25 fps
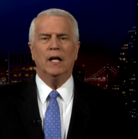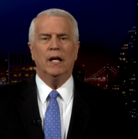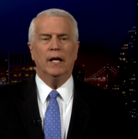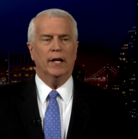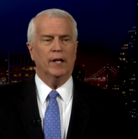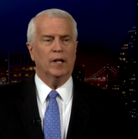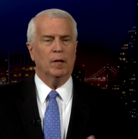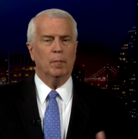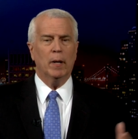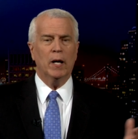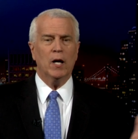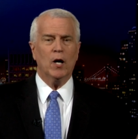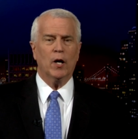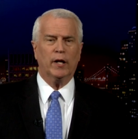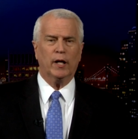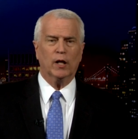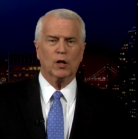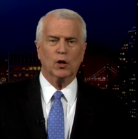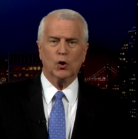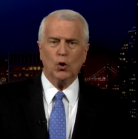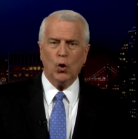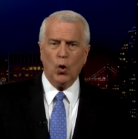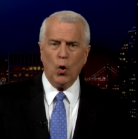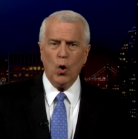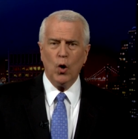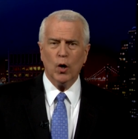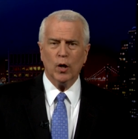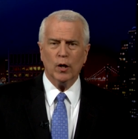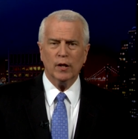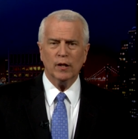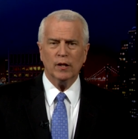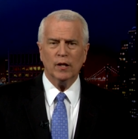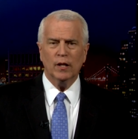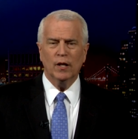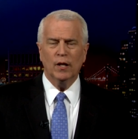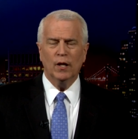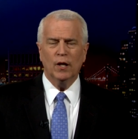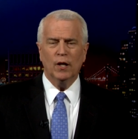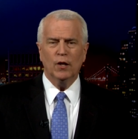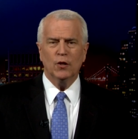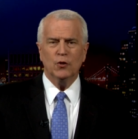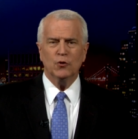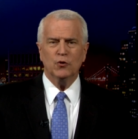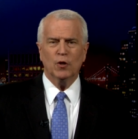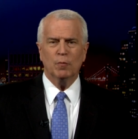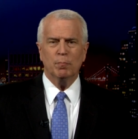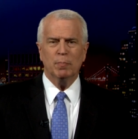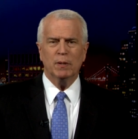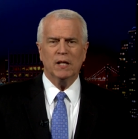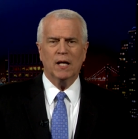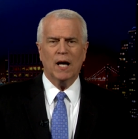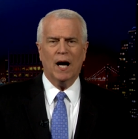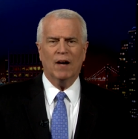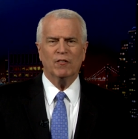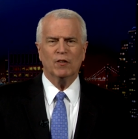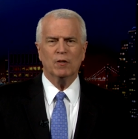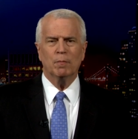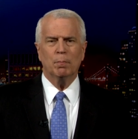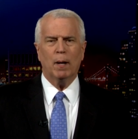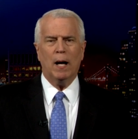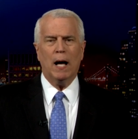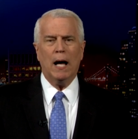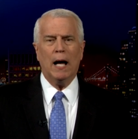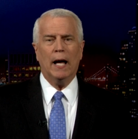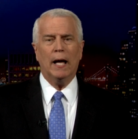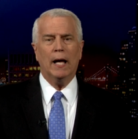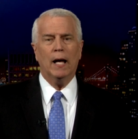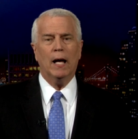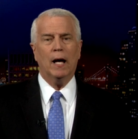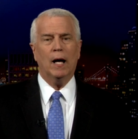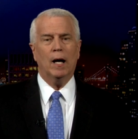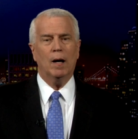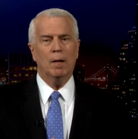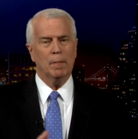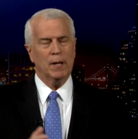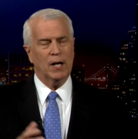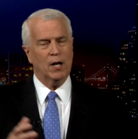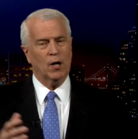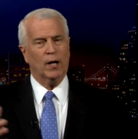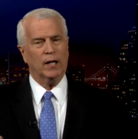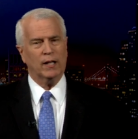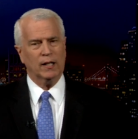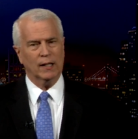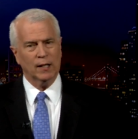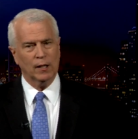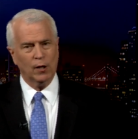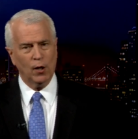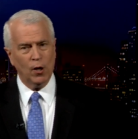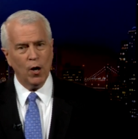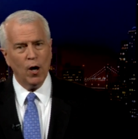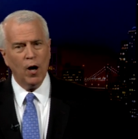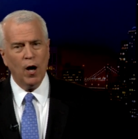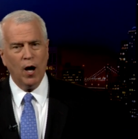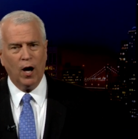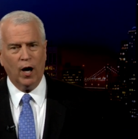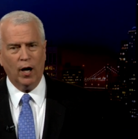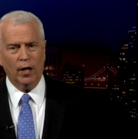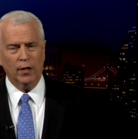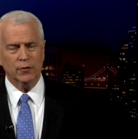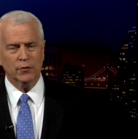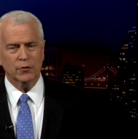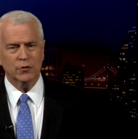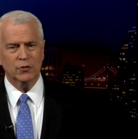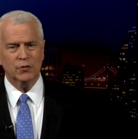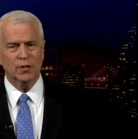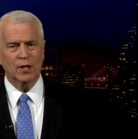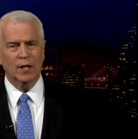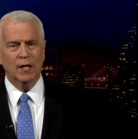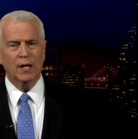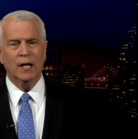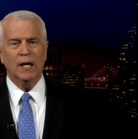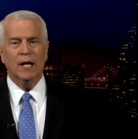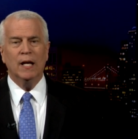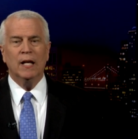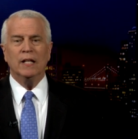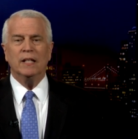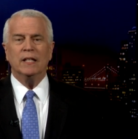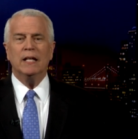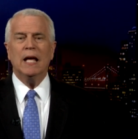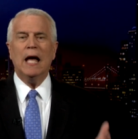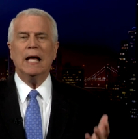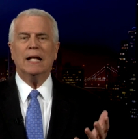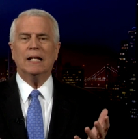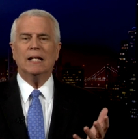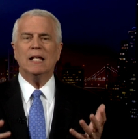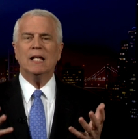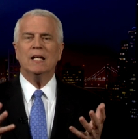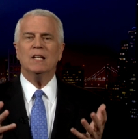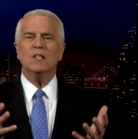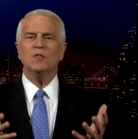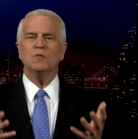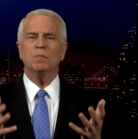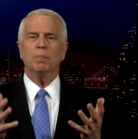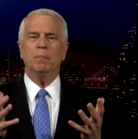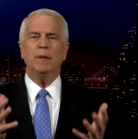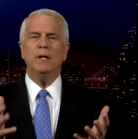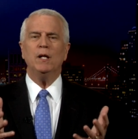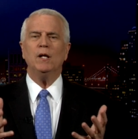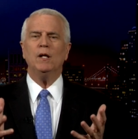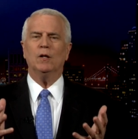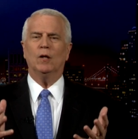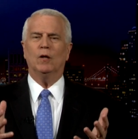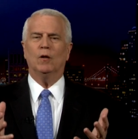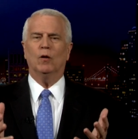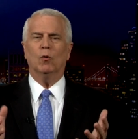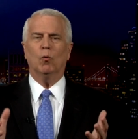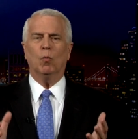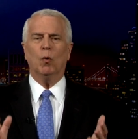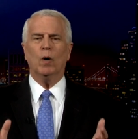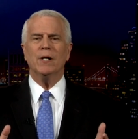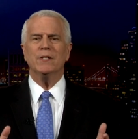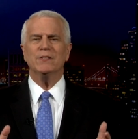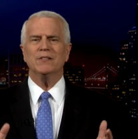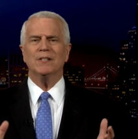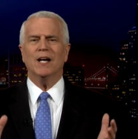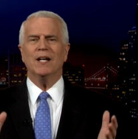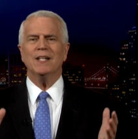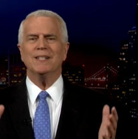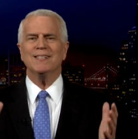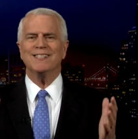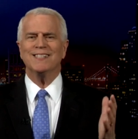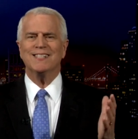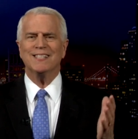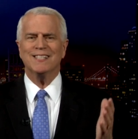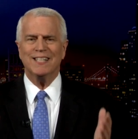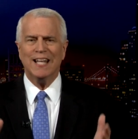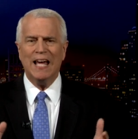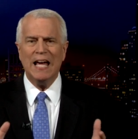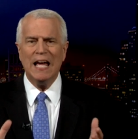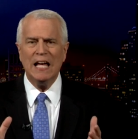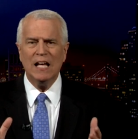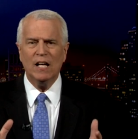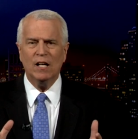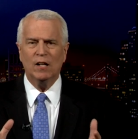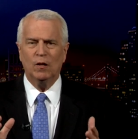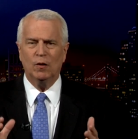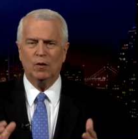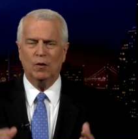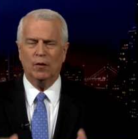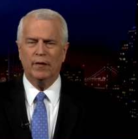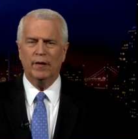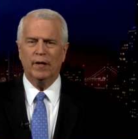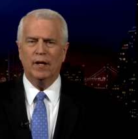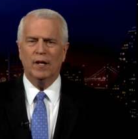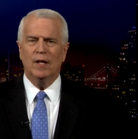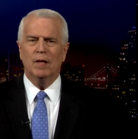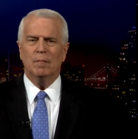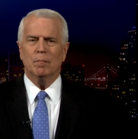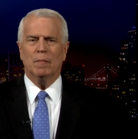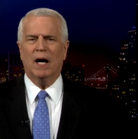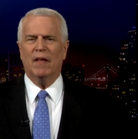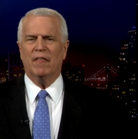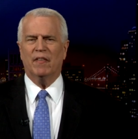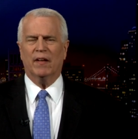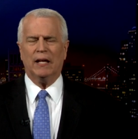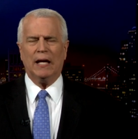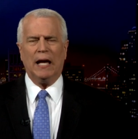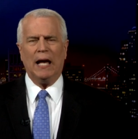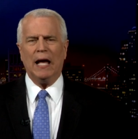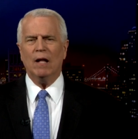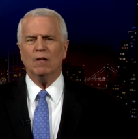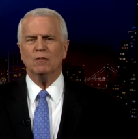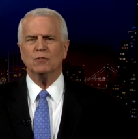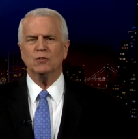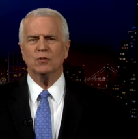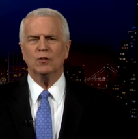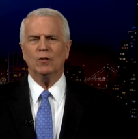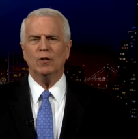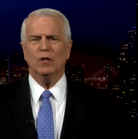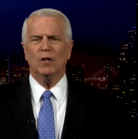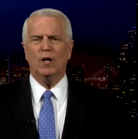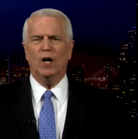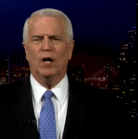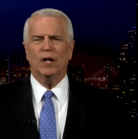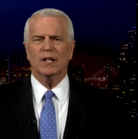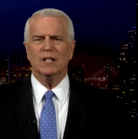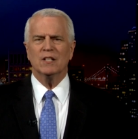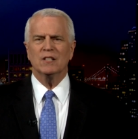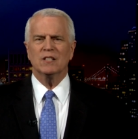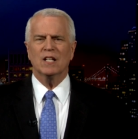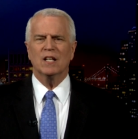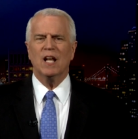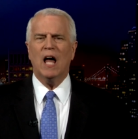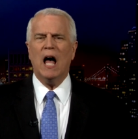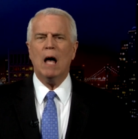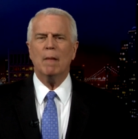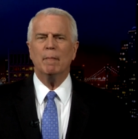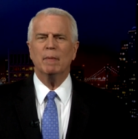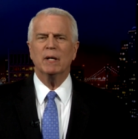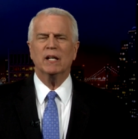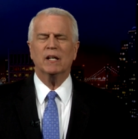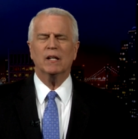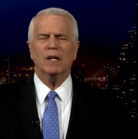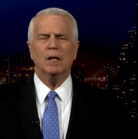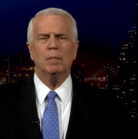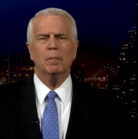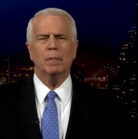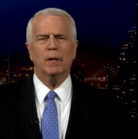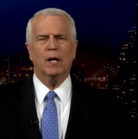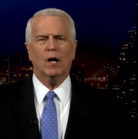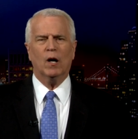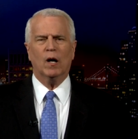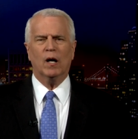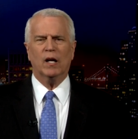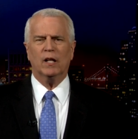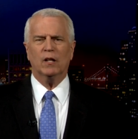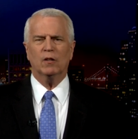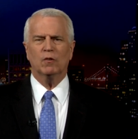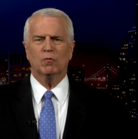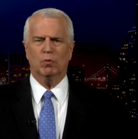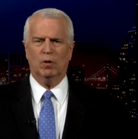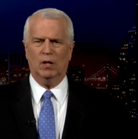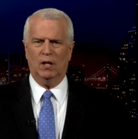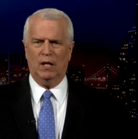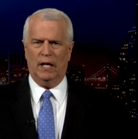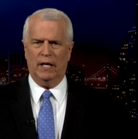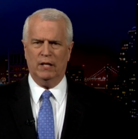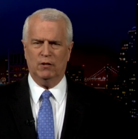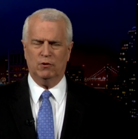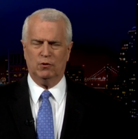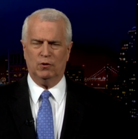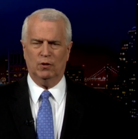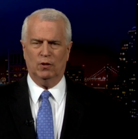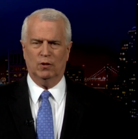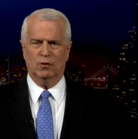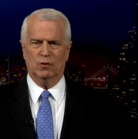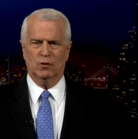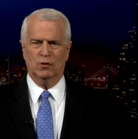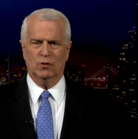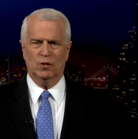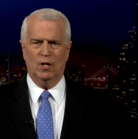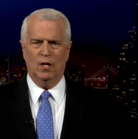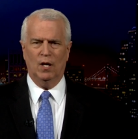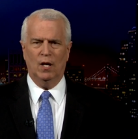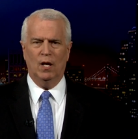An American court should be governed by American laws. Yet his bill was assailed by the Council on Islamic-American Relations.